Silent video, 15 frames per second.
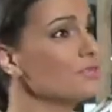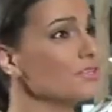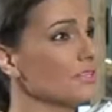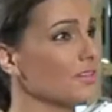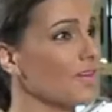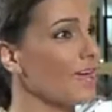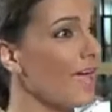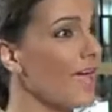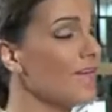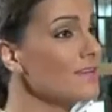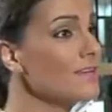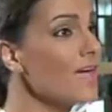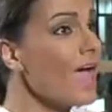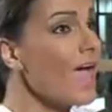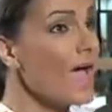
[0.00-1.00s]
today.
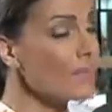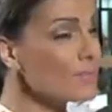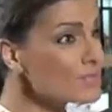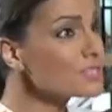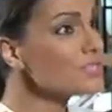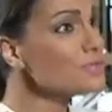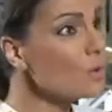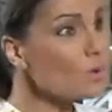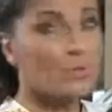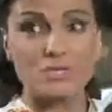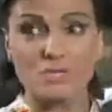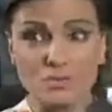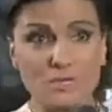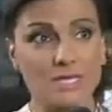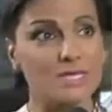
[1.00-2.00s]
And this is what we're
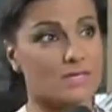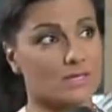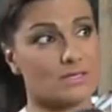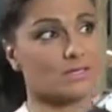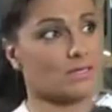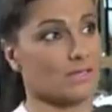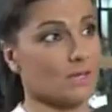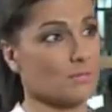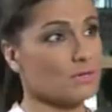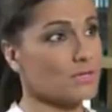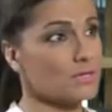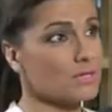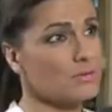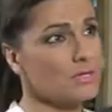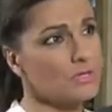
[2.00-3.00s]
doing here today,
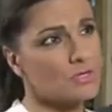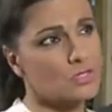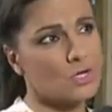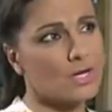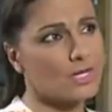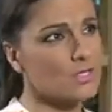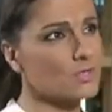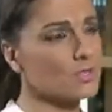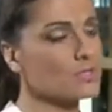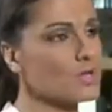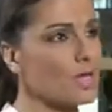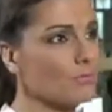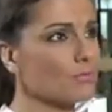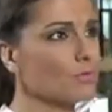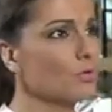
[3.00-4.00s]
because, I mean, you're trying to
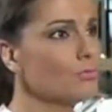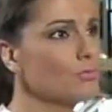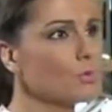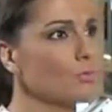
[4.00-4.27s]
attract more and more